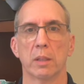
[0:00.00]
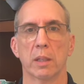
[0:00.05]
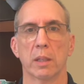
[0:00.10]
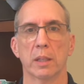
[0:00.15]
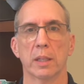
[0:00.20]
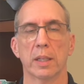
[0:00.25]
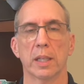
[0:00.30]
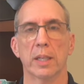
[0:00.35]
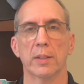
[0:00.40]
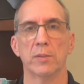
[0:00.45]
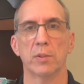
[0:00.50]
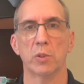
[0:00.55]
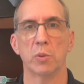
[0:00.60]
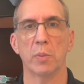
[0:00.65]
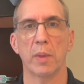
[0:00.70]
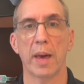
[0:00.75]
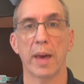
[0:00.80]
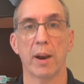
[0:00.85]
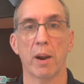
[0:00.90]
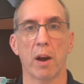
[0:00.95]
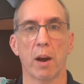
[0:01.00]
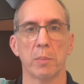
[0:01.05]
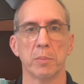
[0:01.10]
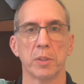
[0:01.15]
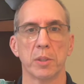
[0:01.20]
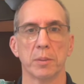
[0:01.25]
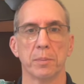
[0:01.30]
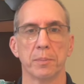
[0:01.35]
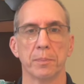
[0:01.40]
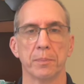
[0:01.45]
It gives you that
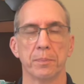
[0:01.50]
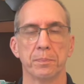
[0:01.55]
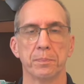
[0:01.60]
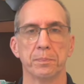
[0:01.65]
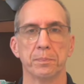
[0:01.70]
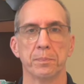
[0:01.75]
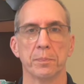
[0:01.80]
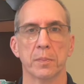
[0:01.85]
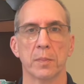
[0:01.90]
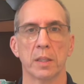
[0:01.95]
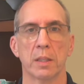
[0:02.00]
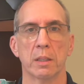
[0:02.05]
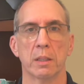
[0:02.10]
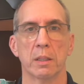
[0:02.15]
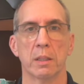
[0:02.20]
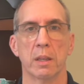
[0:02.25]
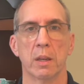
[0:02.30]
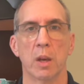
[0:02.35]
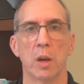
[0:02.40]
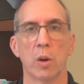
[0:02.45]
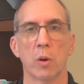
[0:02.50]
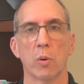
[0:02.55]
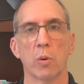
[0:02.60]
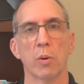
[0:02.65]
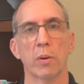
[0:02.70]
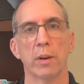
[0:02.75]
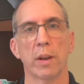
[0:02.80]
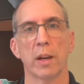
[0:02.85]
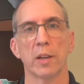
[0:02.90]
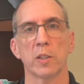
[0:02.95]
option.
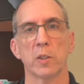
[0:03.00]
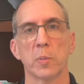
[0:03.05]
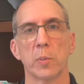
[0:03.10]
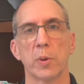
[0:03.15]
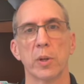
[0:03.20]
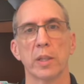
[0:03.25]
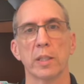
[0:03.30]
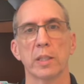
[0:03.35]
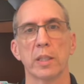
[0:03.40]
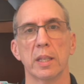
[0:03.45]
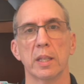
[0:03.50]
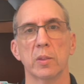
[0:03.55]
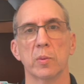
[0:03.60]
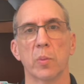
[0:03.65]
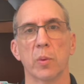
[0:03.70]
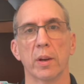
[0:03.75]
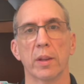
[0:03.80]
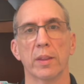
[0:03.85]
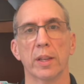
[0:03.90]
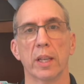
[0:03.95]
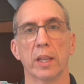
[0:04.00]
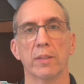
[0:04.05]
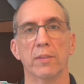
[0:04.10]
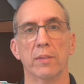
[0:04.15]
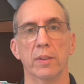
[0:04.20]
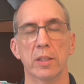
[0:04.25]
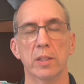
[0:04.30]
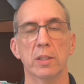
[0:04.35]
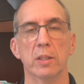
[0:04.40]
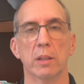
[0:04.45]
Coronado Springs is one of the
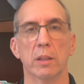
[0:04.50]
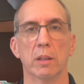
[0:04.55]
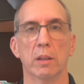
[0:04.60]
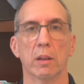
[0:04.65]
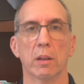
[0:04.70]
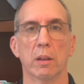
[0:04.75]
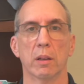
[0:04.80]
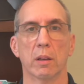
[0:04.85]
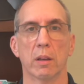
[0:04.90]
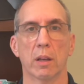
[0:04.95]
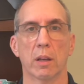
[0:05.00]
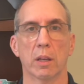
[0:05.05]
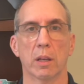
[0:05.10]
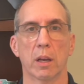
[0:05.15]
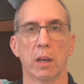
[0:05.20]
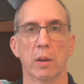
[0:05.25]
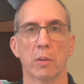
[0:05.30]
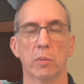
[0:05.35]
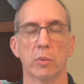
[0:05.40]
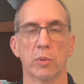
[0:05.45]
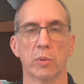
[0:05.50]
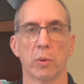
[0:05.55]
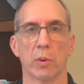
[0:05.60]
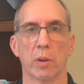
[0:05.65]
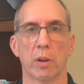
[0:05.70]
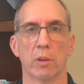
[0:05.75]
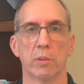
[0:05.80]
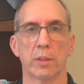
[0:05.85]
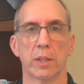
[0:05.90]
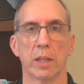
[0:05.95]
convention
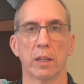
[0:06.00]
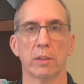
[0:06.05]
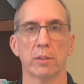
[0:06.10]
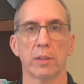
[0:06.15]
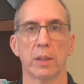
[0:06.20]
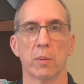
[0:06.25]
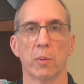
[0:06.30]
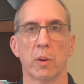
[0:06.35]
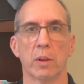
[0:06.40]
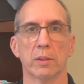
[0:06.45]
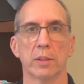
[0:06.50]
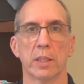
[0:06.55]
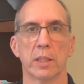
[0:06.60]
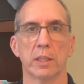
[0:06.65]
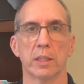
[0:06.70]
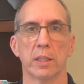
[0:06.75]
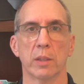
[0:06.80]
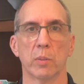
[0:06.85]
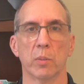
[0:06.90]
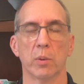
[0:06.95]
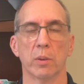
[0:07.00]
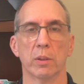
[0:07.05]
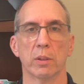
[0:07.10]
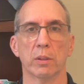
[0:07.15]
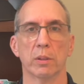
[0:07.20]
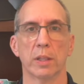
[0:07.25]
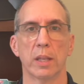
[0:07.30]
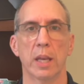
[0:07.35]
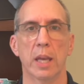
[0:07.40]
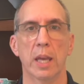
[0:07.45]
resort hotels at Walt Disney
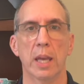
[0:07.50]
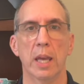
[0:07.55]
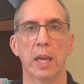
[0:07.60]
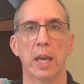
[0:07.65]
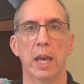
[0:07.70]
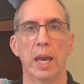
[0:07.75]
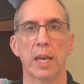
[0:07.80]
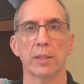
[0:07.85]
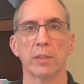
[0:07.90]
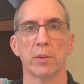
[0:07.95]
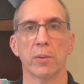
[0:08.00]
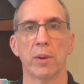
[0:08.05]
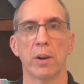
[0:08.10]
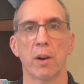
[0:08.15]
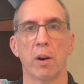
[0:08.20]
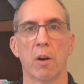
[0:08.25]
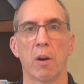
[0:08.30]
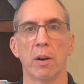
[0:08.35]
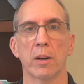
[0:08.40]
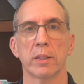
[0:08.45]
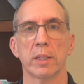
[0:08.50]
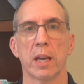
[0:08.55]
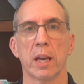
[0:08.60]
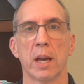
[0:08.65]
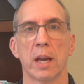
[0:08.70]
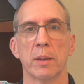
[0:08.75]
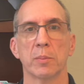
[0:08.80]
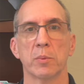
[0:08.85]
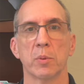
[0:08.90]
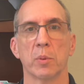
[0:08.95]
World, and so there are
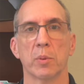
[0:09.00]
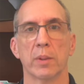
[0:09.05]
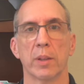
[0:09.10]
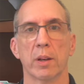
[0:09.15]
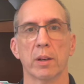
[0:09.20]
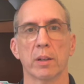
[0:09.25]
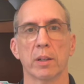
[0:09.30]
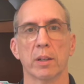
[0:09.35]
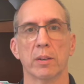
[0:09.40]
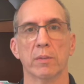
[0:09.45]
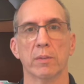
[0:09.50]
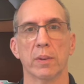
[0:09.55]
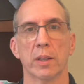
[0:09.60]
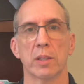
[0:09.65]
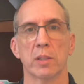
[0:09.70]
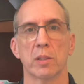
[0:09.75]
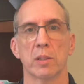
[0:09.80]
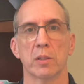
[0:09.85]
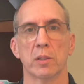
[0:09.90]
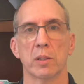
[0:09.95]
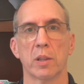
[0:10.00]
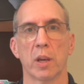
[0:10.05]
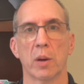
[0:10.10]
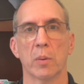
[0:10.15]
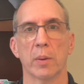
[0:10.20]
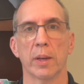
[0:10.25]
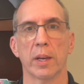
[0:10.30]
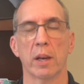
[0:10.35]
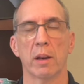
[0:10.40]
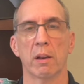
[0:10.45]
times when there are conventions
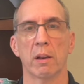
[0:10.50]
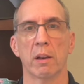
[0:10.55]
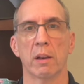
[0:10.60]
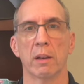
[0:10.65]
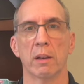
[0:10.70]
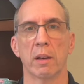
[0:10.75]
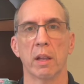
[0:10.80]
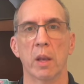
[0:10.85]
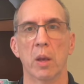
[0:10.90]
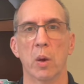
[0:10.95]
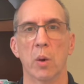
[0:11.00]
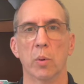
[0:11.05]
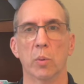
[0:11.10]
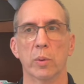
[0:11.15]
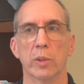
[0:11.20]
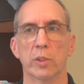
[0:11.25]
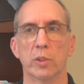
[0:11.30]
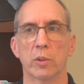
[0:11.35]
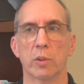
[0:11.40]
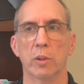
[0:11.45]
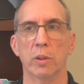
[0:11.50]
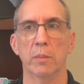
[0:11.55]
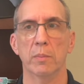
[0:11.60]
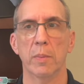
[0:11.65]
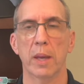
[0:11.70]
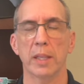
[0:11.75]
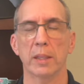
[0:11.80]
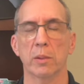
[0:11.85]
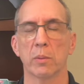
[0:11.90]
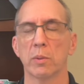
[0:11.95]
going on, which could
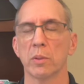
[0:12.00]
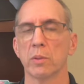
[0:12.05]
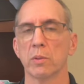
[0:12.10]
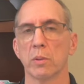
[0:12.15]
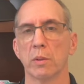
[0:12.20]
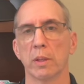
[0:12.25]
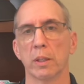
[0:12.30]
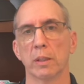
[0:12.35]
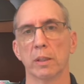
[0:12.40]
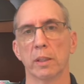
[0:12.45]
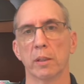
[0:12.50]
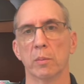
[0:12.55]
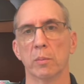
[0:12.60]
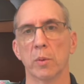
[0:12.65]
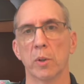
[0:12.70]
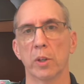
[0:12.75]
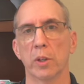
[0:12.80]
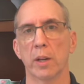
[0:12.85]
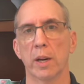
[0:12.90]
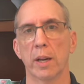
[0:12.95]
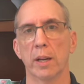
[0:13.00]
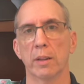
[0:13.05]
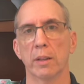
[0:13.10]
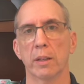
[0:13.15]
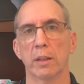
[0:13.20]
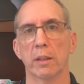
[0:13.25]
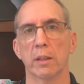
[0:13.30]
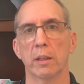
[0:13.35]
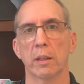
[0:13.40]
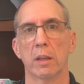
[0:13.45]
make the resort a little more
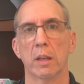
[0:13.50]
crowded,